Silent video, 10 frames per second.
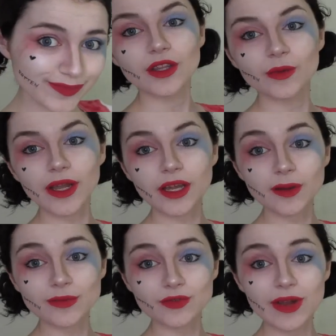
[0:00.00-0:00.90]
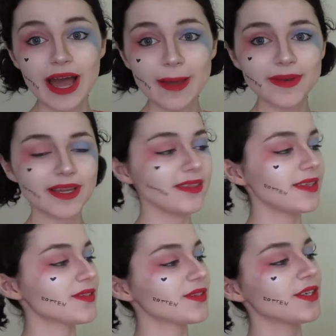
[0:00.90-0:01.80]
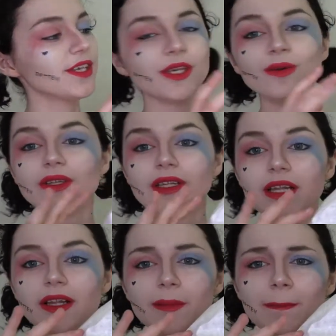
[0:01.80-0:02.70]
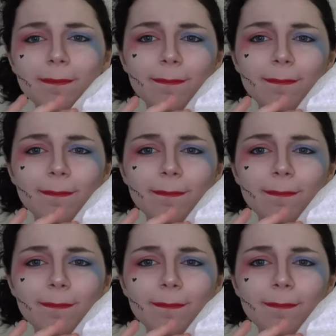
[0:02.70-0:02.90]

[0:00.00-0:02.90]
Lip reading: The wig comes wrapped in this cute little